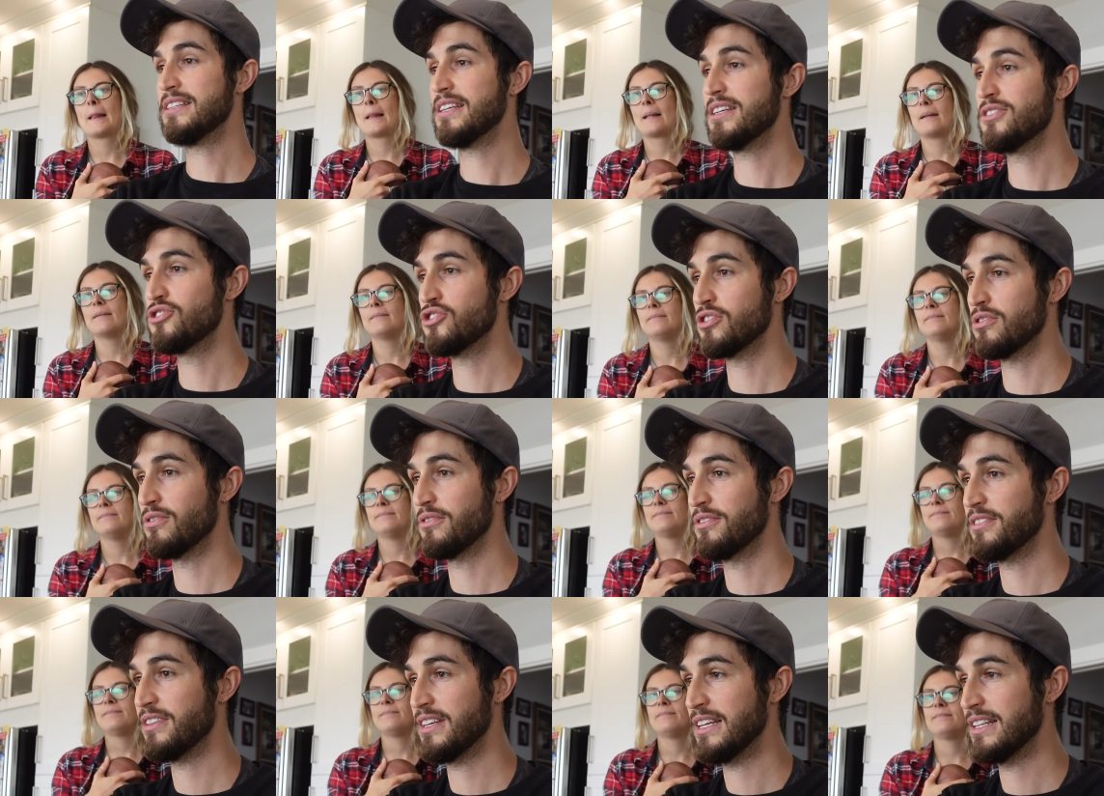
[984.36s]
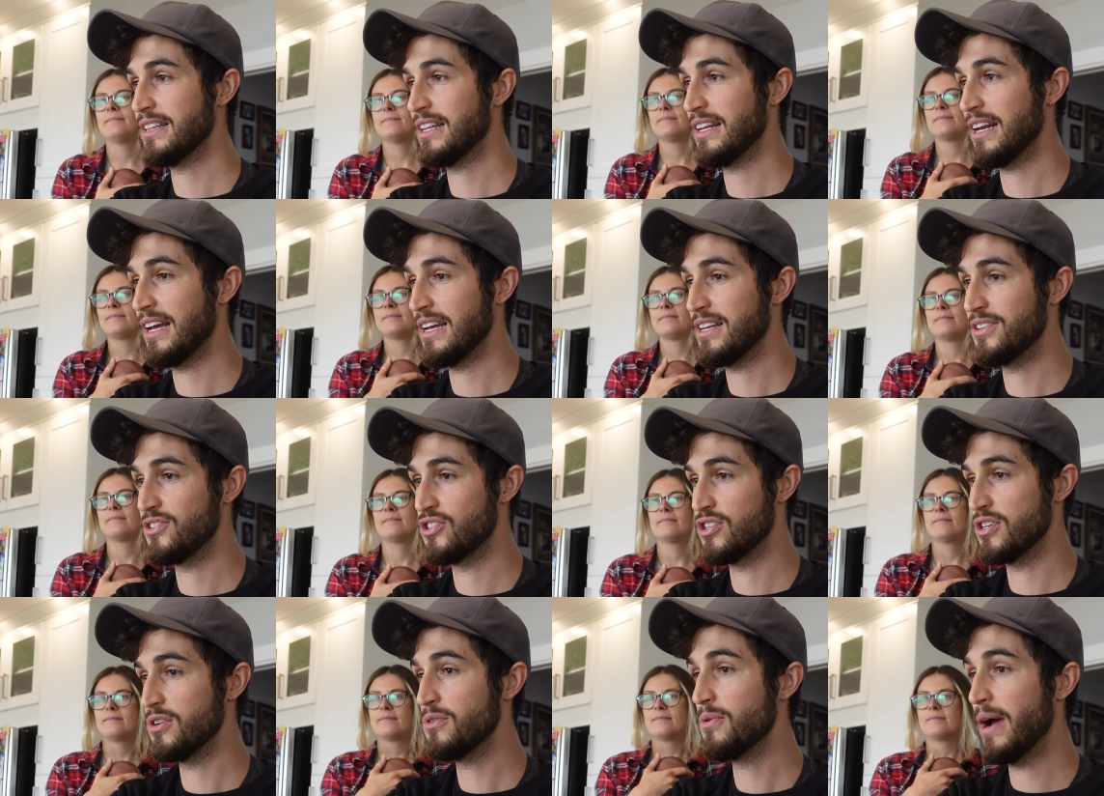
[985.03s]
Speaker 1: digital thing that
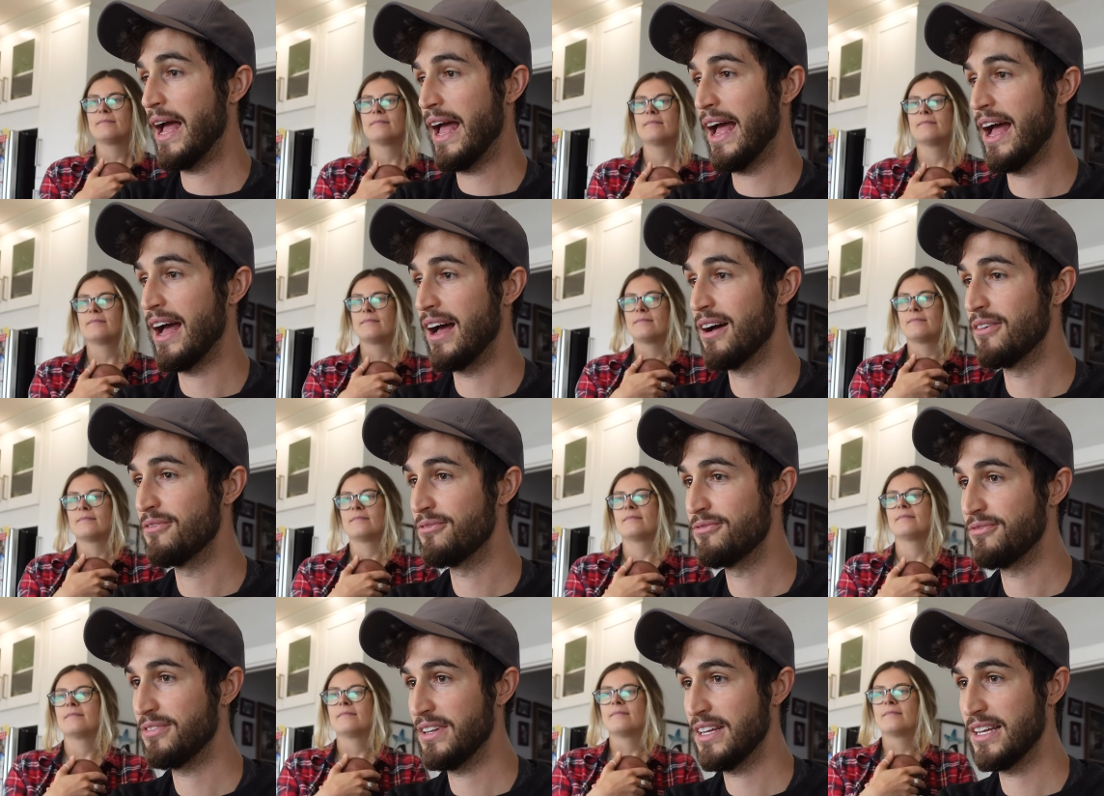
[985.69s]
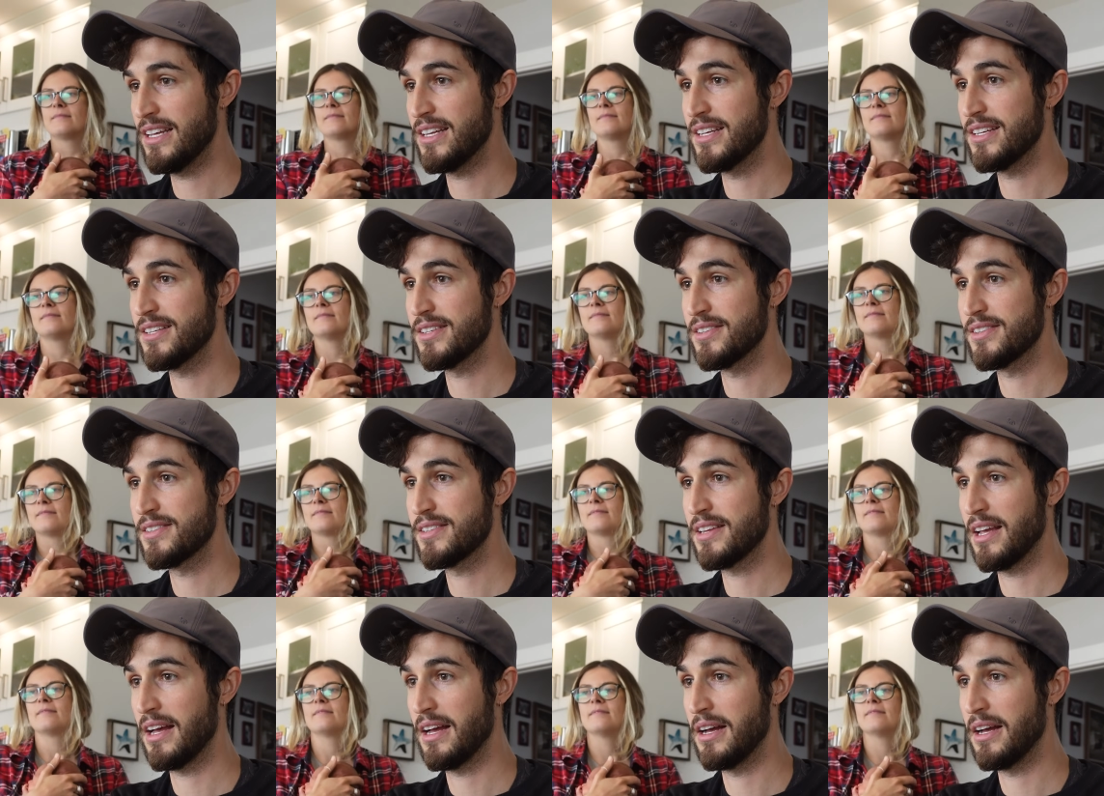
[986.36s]
I do have is